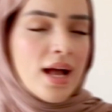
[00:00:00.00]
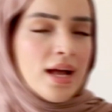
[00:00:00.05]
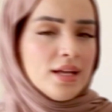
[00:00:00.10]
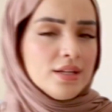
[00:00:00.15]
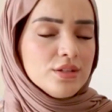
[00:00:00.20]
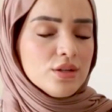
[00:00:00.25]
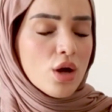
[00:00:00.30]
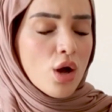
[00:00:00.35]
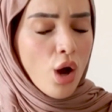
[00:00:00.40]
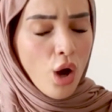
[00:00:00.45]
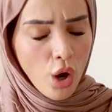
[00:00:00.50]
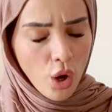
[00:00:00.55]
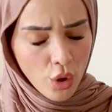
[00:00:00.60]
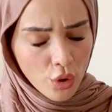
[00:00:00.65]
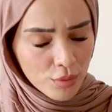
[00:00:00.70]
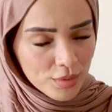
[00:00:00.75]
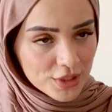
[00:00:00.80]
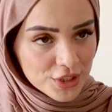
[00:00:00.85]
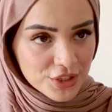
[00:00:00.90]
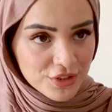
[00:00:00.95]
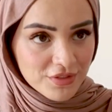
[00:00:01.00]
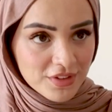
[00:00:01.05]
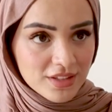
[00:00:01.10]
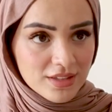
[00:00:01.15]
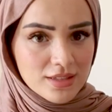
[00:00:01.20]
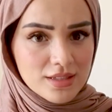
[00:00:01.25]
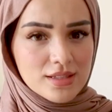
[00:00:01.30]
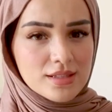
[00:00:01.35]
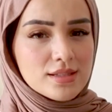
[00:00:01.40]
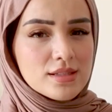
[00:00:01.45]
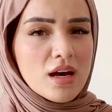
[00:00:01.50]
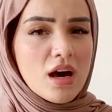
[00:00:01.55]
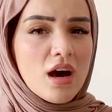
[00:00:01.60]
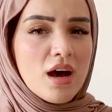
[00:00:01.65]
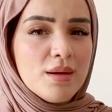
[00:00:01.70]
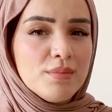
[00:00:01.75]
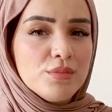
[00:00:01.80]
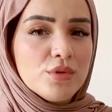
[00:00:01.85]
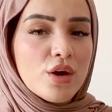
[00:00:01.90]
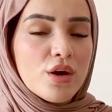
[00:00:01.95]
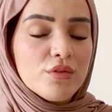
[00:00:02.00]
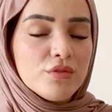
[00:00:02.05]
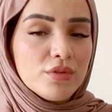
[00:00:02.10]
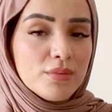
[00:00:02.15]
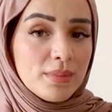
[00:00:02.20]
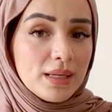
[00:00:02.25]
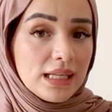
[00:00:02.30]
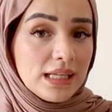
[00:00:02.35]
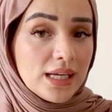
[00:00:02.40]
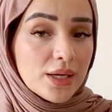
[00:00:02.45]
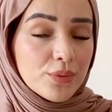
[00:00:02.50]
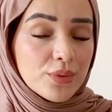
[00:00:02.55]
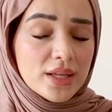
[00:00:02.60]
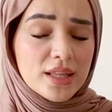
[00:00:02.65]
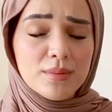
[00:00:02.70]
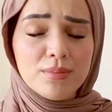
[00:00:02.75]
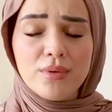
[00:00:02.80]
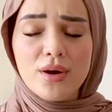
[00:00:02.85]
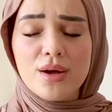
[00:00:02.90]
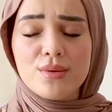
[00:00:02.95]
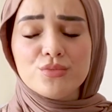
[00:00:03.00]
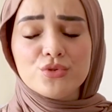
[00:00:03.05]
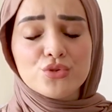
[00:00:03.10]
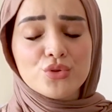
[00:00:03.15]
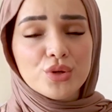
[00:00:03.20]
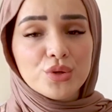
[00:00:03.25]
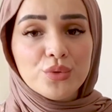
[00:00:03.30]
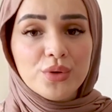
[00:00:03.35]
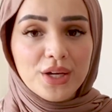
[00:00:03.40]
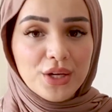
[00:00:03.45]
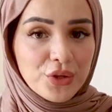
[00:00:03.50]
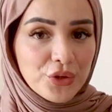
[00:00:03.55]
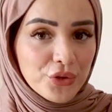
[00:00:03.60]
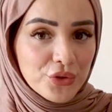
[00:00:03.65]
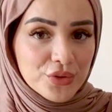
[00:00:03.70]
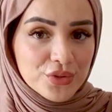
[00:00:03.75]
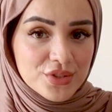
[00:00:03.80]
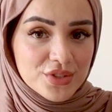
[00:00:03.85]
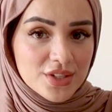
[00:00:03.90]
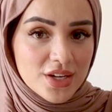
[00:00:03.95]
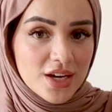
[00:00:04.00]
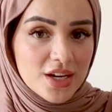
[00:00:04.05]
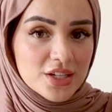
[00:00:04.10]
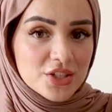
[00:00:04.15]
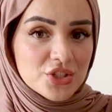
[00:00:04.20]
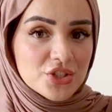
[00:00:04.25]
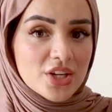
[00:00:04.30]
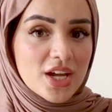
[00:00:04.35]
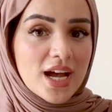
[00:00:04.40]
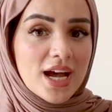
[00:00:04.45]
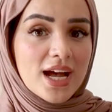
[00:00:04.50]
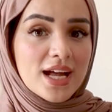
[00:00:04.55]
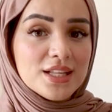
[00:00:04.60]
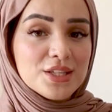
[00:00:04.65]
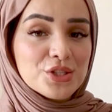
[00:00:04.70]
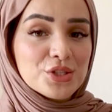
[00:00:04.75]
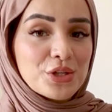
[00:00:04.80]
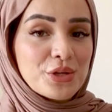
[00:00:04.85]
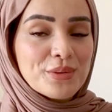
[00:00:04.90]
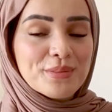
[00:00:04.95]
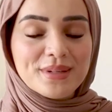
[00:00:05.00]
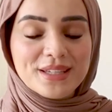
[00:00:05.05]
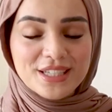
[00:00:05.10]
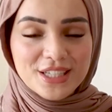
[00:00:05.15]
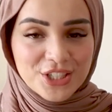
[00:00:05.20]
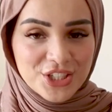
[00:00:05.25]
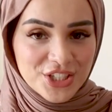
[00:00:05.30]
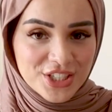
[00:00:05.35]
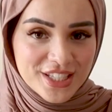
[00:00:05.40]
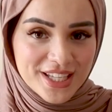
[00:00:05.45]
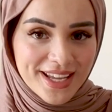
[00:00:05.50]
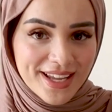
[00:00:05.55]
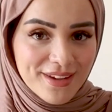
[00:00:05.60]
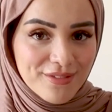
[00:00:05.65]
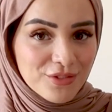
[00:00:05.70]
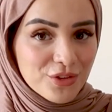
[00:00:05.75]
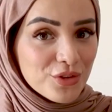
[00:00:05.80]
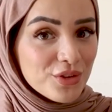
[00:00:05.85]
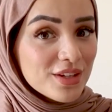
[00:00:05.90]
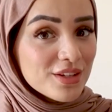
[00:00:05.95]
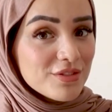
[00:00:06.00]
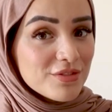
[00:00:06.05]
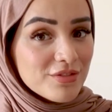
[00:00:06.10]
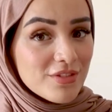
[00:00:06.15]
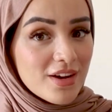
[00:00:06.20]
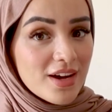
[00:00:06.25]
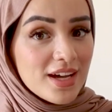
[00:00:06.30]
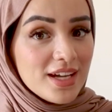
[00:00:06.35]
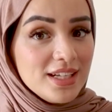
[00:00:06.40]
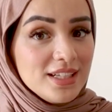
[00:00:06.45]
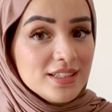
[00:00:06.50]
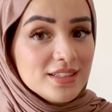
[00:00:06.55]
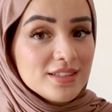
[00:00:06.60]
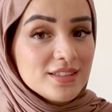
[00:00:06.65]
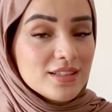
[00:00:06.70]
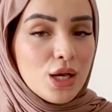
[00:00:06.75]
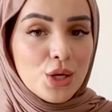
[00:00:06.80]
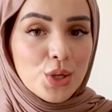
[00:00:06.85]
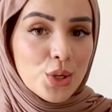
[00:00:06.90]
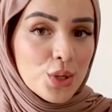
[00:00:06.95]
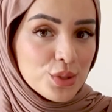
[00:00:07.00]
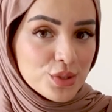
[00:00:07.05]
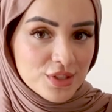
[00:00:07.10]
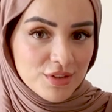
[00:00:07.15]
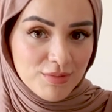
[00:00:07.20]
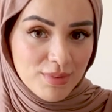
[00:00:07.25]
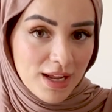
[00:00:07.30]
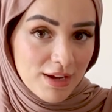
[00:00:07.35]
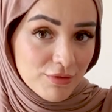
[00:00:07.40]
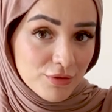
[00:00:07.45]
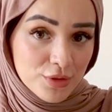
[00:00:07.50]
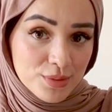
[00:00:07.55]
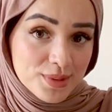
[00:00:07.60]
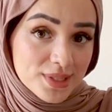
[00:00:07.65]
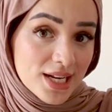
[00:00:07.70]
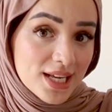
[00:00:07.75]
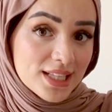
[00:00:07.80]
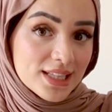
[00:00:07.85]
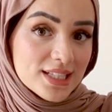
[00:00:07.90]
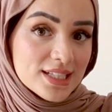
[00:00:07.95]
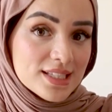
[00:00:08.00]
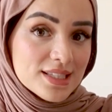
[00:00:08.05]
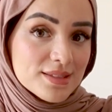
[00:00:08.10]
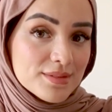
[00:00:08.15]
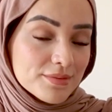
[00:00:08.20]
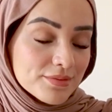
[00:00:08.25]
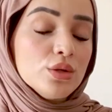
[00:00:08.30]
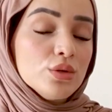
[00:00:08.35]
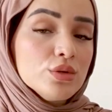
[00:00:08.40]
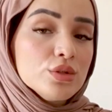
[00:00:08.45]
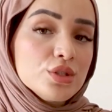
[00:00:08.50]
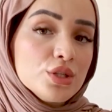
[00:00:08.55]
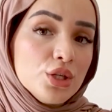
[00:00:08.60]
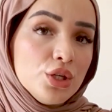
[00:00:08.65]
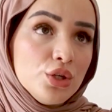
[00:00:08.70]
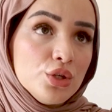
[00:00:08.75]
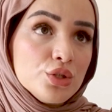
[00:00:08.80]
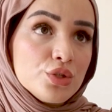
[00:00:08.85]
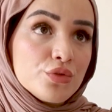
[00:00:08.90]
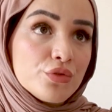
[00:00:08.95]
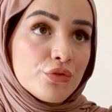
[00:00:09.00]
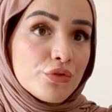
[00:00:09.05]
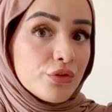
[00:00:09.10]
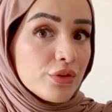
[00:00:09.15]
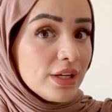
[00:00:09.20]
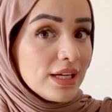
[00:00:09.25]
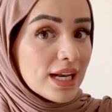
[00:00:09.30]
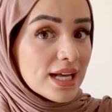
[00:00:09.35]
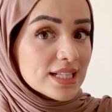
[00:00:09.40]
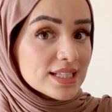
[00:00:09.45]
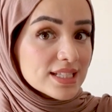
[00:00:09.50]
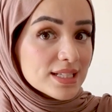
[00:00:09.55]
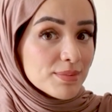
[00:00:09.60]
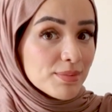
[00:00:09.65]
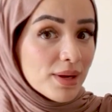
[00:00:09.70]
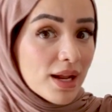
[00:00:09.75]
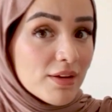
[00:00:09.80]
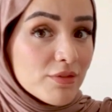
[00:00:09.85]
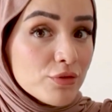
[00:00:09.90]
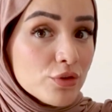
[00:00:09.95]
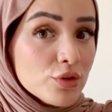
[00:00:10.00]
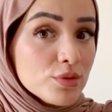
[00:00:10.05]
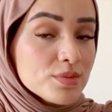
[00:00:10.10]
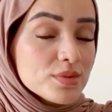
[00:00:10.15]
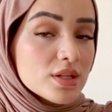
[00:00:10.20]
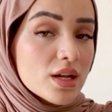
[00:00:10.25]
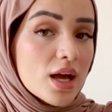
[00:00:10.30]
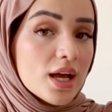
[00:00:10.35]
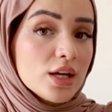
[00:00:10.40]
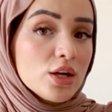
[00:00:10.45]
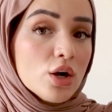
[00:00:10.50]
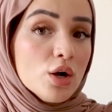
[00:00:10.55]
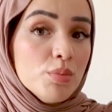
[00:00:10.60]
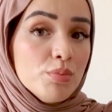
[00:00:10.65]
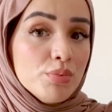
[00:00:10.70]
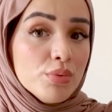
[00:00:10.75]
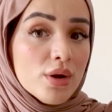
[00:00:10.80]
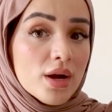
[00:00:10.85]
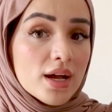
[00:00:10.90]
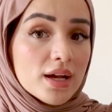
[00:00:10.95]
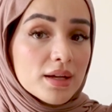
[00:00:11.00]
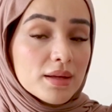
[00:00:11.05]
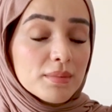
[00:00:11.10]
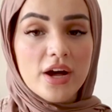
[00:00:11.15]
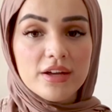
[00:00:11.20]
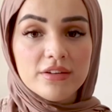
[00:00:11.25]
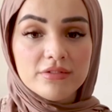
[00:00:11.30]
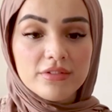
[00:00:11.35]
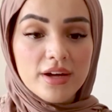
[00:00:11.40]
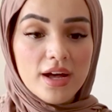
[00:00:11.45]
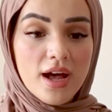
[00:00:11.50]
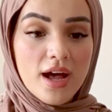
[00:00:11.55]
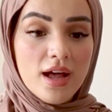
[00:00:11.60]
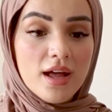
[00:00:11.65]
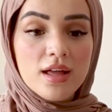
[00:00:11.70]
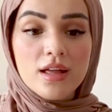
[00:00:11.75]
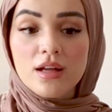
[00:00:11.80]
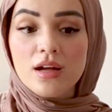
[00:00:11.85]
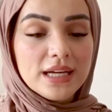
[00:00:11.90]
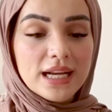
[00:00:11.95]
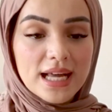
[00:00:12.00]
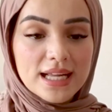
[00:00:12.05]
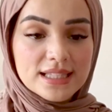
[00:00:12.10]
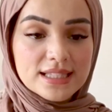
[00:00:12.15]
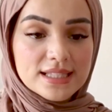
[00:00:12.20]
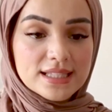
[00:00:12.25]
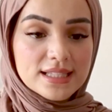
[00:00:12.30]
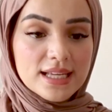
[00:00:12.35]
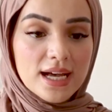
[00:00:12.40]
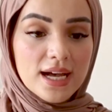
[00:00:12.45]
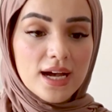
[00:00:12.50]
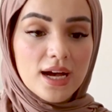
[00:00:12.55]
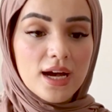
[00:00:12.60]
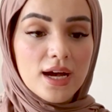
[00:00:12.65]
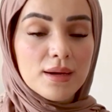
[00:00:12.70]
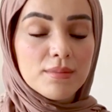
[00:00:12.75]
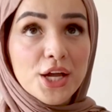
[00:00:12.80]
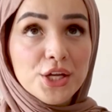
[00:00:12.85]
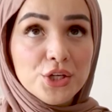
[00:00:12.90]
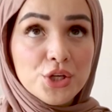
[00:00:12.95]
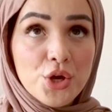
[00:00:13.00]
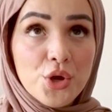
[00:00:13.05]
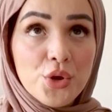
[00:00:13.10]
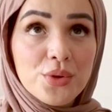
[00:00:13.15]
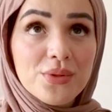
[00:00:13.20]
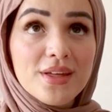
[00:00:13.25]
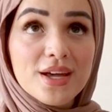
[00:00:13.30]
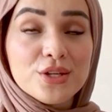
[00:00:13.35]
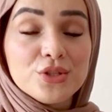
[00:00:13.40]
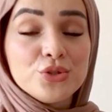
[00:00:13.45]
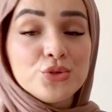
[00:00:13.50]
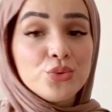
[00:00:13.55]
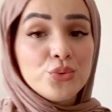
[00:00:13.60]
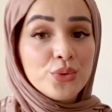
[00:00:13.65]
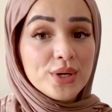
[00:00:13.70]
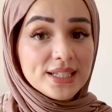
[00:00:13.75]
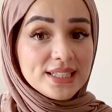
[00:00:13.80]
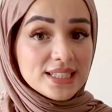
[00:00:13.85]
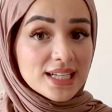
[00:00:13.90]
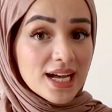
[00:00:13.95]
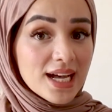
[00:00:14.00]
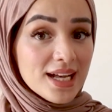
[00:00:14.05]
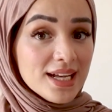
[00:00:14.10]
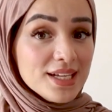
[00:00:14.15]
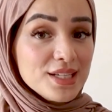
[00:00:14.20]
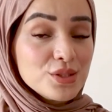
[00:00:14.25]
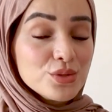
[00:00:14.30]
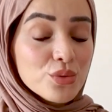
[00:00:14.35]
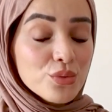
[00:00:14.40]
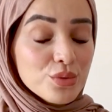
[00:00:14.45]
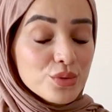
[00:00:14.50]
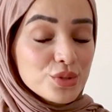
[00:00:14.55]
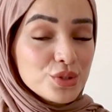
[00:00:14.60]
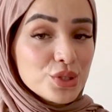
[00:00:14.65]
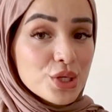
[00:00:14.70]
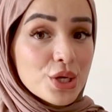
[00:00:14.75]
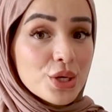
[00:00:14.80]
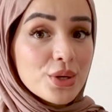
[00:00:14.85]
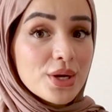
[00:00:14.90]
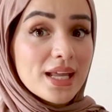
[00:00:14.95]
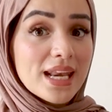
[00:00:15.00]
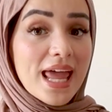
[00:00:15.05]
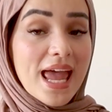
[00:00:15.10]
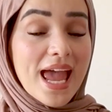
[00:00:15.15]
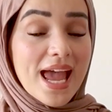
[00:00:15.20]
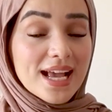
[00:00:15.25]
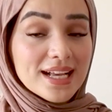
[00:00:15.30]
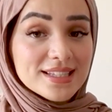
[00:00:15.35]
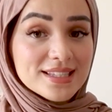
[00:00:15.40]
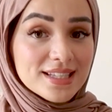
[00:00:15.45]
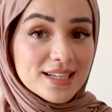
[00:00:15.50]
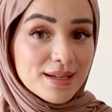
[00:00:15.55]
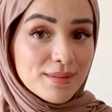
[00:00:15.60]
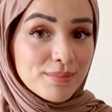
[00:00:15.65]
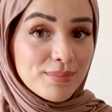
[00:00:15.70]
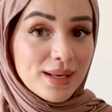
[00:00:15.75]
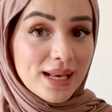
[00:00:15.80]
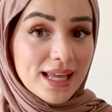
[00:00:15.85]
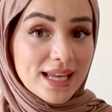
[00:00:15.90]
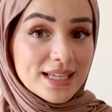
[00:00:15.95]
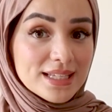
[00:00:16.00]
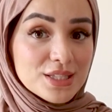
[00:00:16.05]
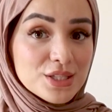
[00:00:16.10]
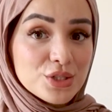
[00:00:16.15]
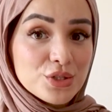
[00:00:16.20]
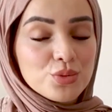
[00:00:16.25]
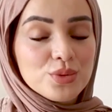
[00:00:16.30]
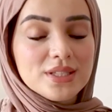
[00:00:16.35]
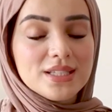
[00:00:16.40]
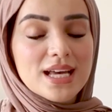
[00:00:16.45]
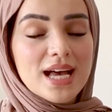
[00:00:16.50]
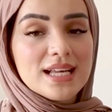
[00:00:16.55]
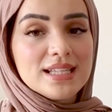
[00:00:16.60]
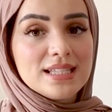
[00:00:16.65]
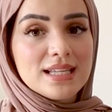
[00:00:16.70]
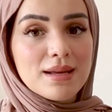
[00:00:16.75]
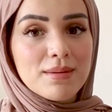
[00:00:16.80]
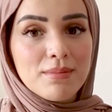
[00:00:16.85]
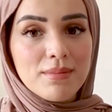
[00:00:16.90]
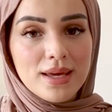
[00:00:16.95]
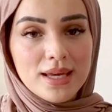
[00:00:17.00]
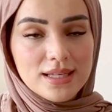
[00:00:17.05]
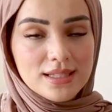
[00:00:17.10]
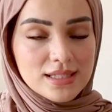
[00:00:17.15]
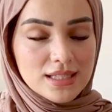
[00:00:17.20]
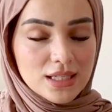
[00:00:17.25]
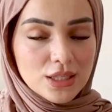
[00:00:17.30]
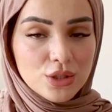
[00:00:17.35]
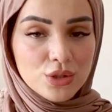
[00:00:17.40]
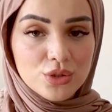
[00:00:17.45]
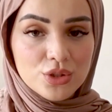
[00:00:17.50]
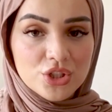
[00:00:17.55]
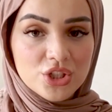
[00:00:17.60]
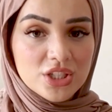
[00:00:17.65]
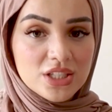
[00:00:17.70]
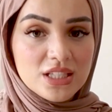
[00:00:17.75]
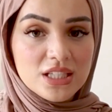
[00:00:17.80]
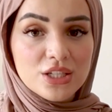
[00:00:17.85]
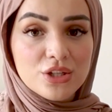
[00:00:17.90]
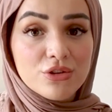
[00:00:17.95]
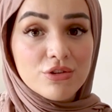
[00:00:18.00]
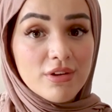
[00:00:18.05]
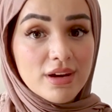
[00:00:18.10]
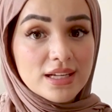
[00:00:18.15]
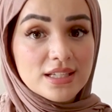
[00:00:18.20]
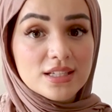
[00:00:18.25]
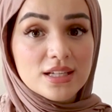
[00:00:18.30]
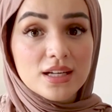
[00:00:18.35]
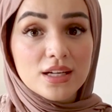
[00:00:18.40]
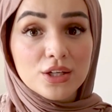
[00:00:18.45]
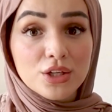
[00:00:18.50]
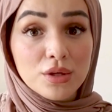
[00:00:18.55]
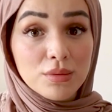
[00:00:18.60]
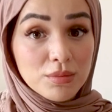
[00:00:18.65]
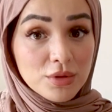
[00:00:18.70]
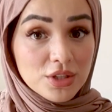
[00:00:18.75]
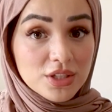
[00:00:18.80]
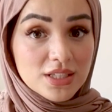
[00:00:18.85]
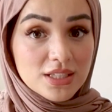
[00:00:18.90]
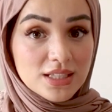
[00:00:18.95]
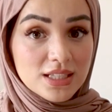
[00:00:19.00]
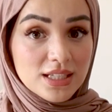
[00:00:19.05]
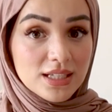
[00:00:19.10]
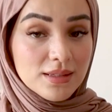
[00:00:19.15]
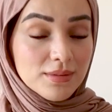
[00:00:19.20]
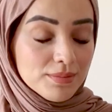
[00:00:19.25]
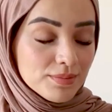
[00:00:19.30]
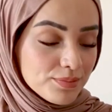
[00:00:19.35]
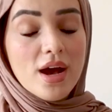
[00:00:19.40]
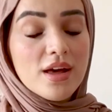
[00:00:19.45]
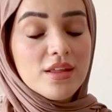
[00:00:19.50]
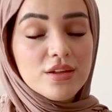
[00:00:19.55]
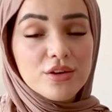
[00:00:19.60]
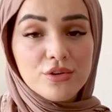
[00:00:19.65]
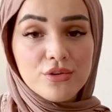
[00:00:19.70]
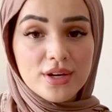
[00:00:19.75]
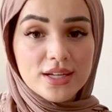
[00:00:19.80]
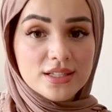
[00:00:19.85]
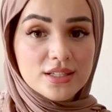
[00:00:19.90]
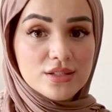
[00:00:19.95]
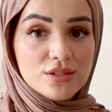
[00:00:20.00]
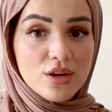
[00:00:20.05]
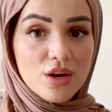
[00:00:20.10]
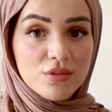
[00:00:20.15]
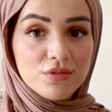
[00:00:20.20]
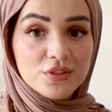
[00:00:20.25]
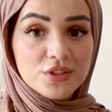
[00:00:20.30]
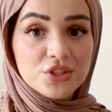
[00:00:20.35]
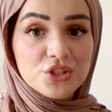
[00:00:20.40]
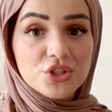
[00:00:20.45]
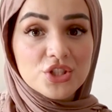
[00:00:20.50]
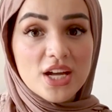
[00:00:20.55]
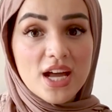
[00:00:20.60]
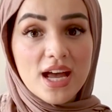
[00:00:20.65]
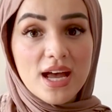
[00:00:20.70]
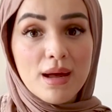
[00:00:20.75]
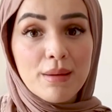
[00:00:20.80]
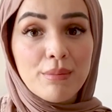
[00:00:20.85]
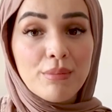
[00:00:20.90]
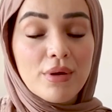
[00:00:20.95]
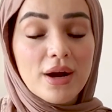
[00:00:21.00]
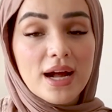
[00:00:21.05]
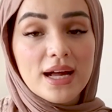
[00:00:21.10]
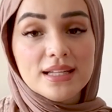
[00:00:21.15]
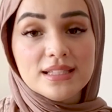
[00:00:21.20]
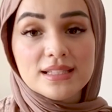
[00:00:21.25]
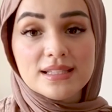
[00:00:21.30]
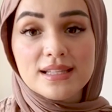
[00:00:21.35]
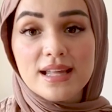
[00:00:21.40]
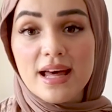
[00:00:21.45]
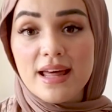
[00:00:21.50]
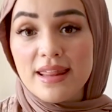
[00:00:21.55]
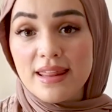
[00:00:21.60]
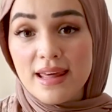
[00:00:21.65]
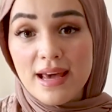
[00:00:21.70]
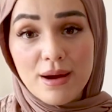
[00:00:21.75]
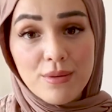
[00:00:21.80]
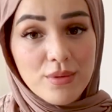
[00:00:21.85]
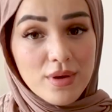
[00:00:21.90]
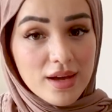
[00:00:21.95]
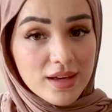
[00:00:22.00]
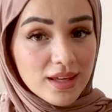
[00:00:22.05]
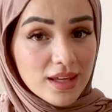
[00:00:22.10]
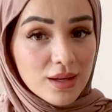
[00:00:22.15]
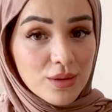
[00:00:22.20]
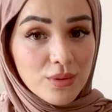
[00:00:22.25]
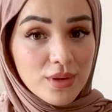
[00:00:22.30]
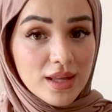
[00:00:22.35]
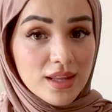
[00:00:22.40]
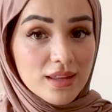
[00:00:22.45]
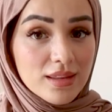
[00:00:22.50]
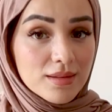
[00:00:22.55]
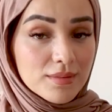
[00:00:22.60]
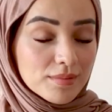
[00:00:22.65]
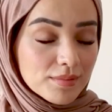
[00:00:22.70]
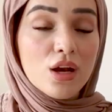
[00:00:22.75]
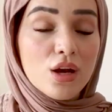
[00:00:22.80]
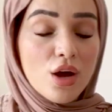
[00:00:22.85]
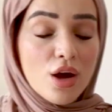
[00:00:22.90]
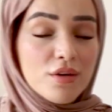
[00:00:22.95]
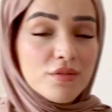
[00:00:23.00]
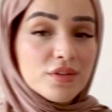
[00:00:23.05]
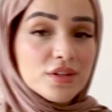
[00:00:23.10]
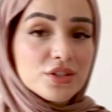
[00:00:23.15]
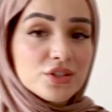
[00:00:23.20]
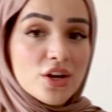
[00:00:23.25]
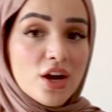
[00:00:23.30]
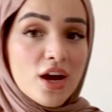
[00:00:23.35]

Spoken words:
and a whole bunch of others that I'm not familiar with, but I'm sure a quick Google search and some initiative, you can find loads of platforms like this. You can also use freelancer platforms like Upwork, Fiverr, Freelancer. I know that Twitter is also an excellent place. Twitter has an amazing UGC creator community where other creators often share brands that they're working with. A lot of the